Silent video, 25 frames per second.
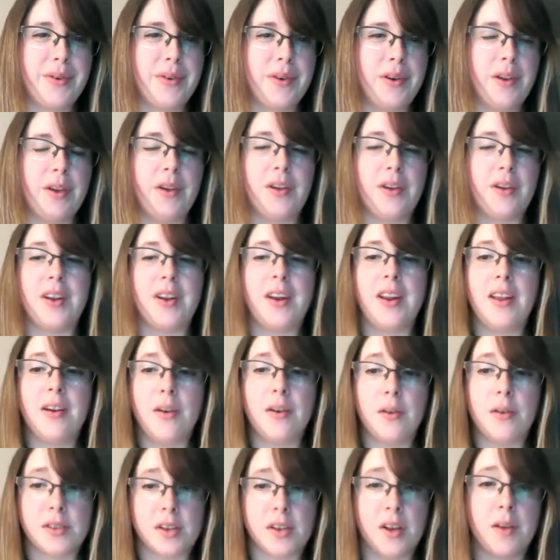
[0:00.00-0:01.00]
You can
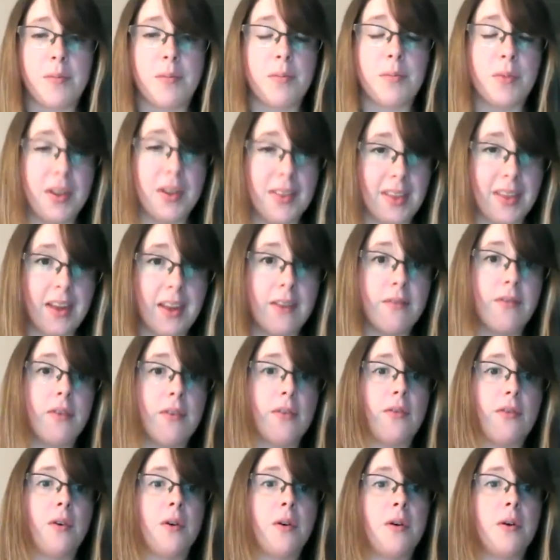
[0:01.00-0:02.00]
also breathe in for
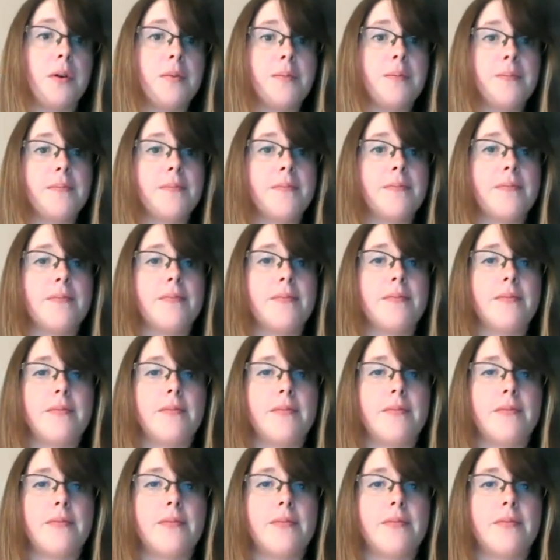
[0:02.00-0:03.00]
4,
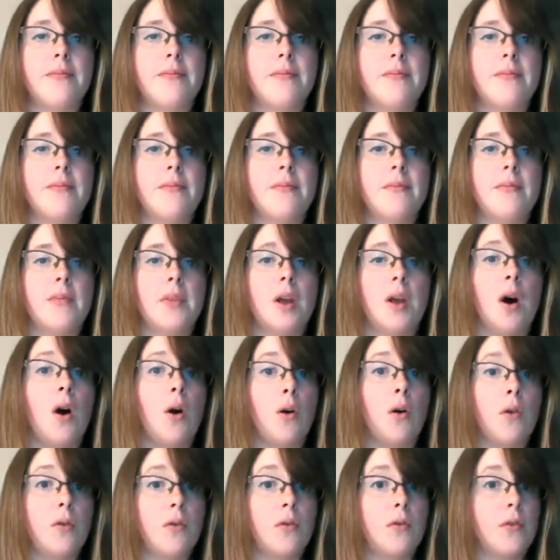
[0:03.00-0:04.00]

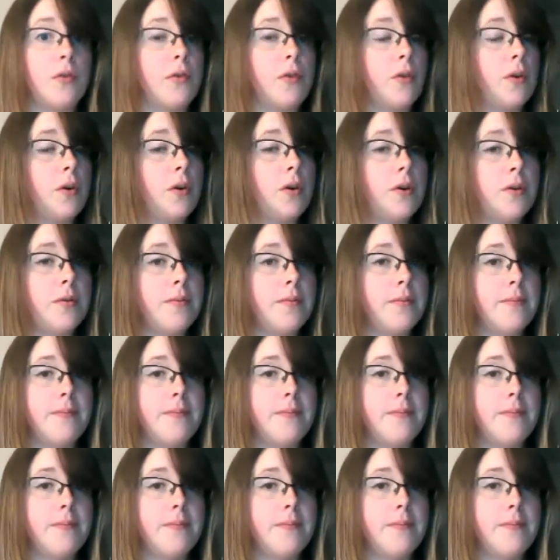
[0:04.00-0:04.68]
hold for 4,